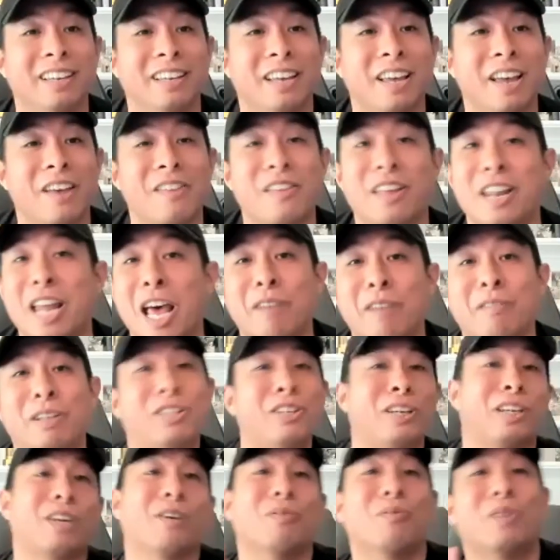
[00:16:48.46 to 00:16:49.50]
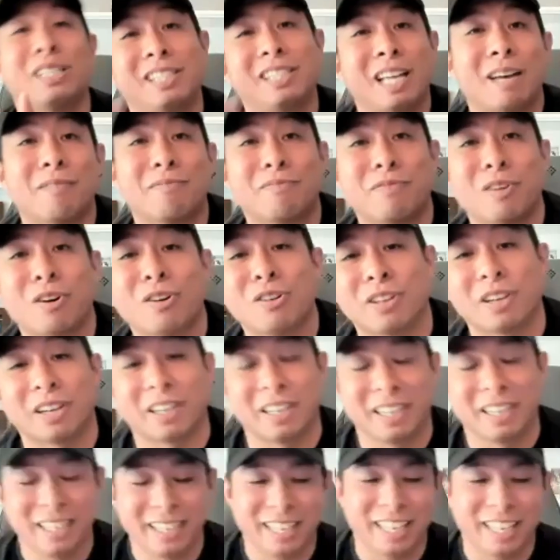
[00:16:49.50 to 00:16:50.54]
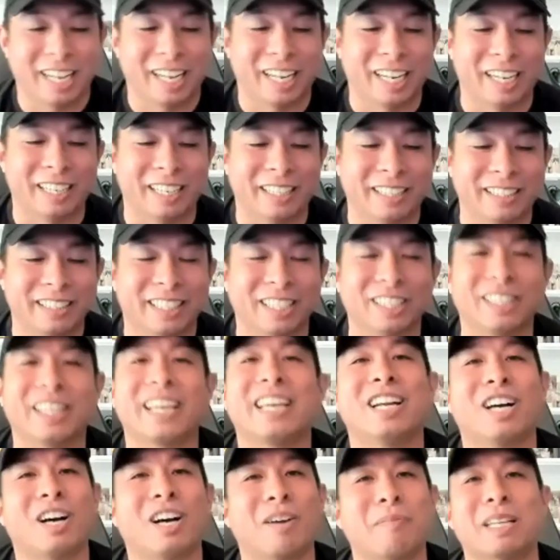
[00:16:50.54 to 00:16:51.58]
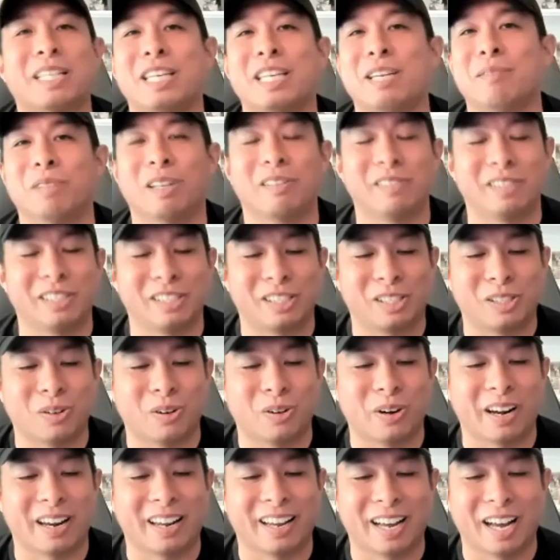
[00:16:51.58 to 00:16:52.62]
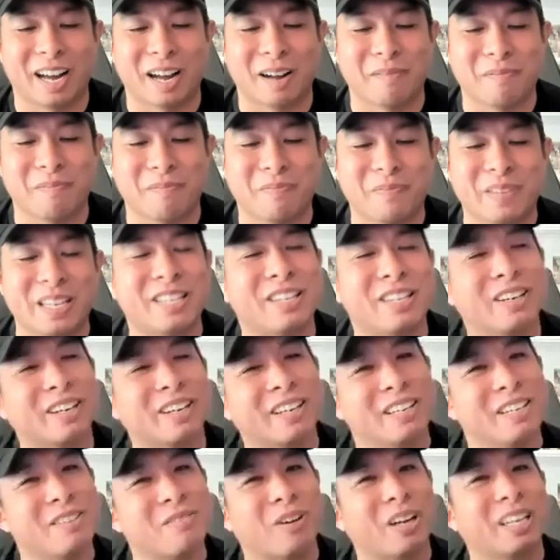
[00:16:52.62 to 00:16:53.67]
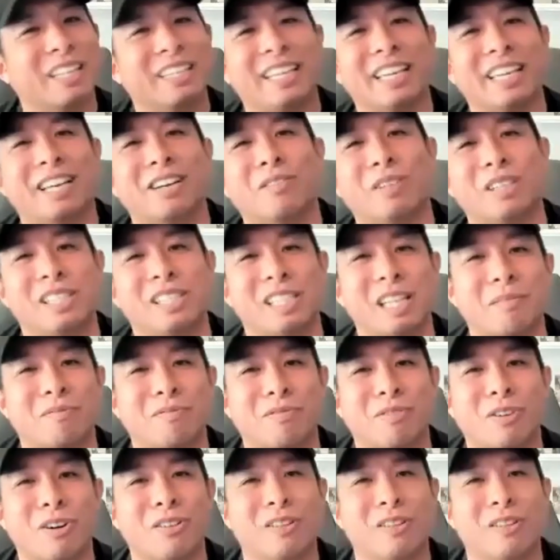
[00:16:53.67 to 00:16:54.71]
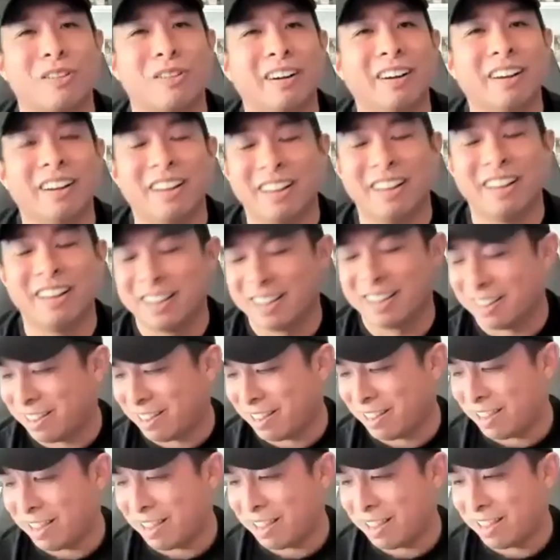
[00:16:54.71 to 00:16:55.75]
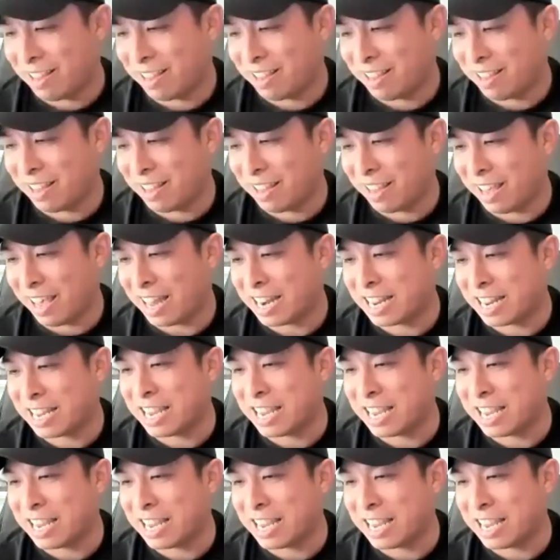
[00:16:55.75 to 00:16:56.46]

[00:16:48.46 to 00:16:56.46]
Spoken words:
And then Henry took it one step further. Elena on my team loves this story. He wanted to take it one step further, and he